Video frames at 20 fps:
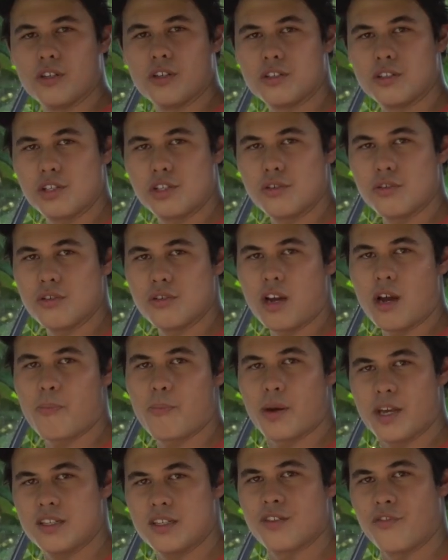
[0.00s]
on to a
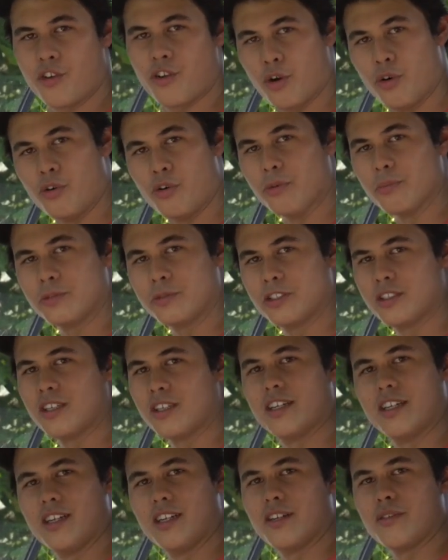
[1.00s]
piece of corpse,
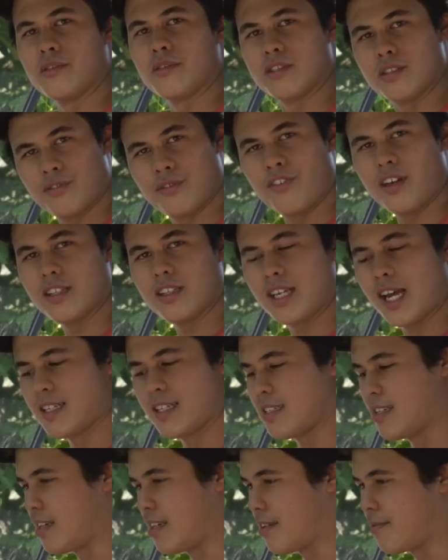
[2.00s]
which is
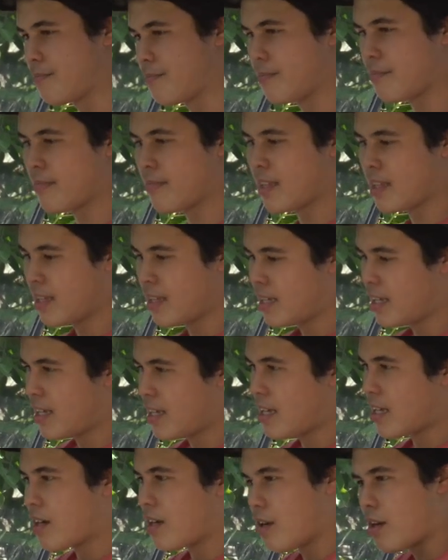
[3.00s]
fantastic.
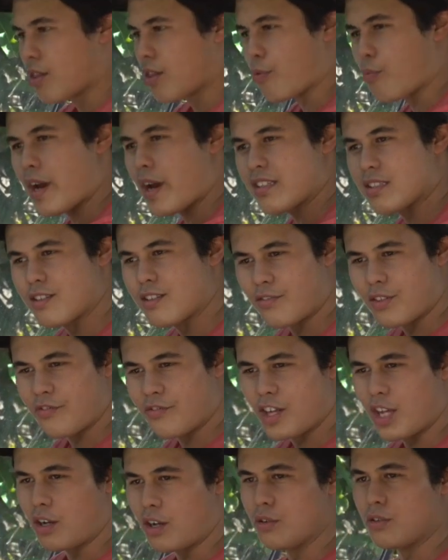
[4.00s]
The rest of the
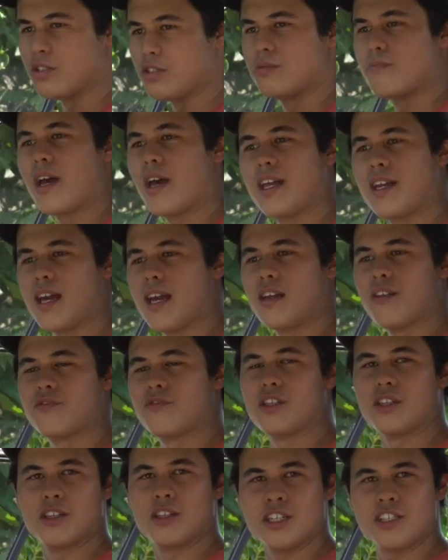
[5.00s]
vehicle is made out of
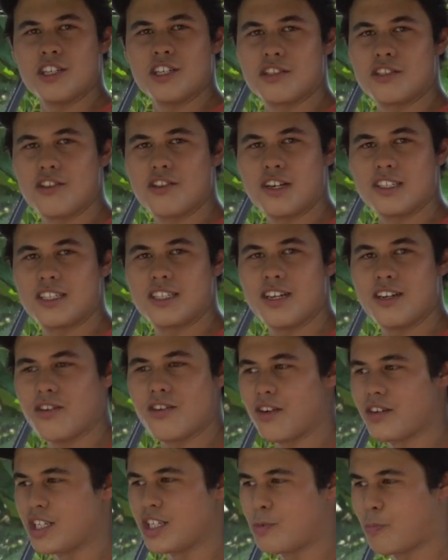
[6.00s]
delicious
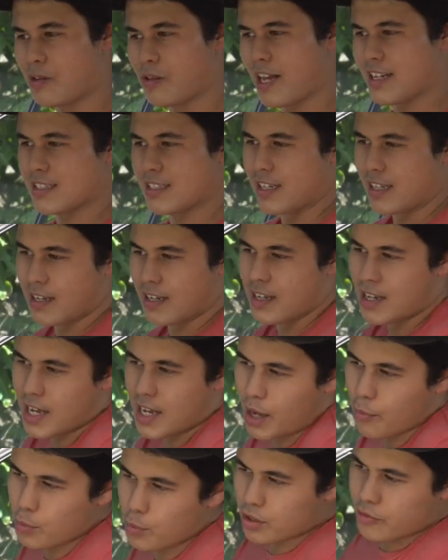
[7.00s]
1990s plastic.
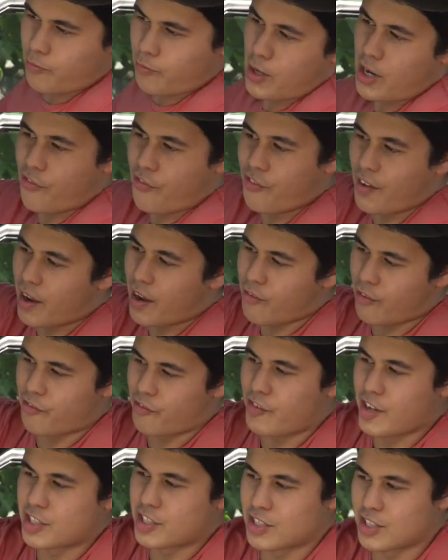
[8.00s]
And one of my favourite
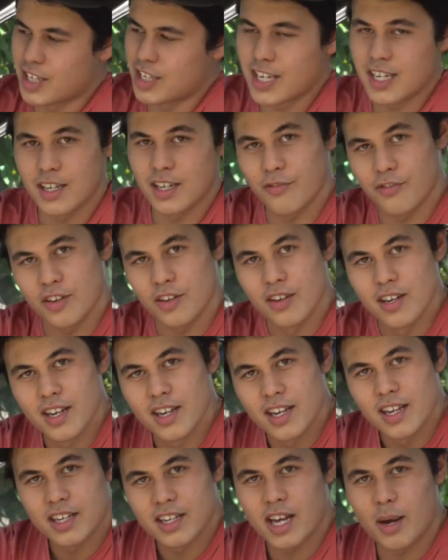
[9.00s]
features here, if you
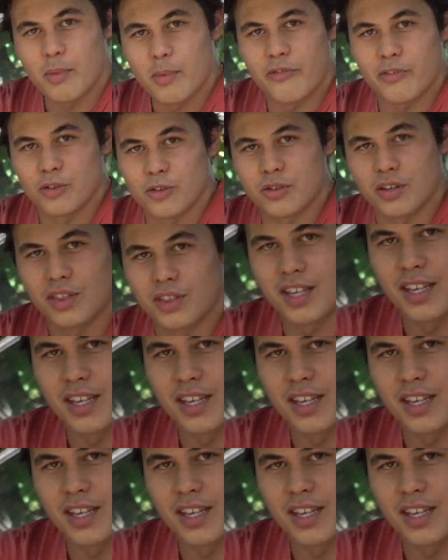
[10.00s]
come have a look at